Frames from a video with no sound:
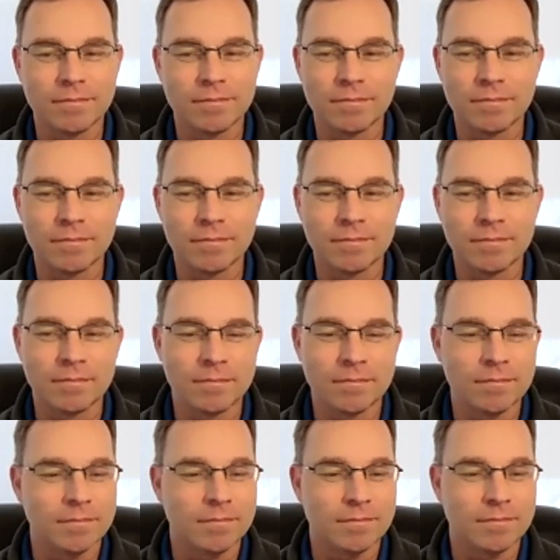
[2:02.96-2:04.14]

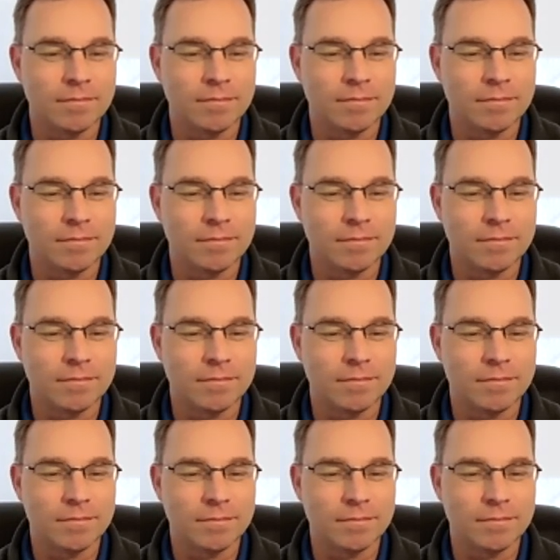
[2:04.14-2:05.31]

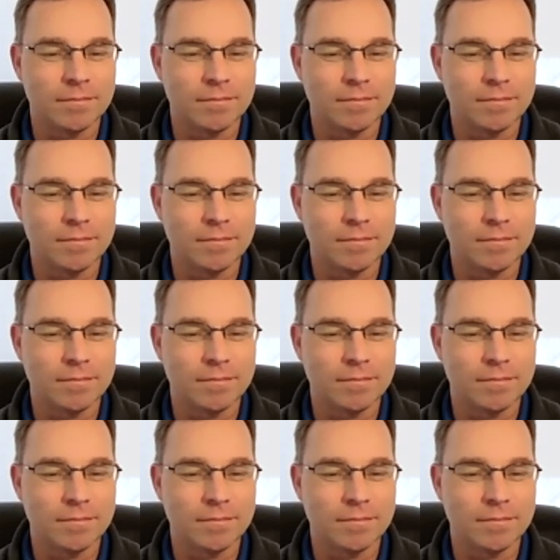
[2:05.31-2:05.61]
This person isn't speaking.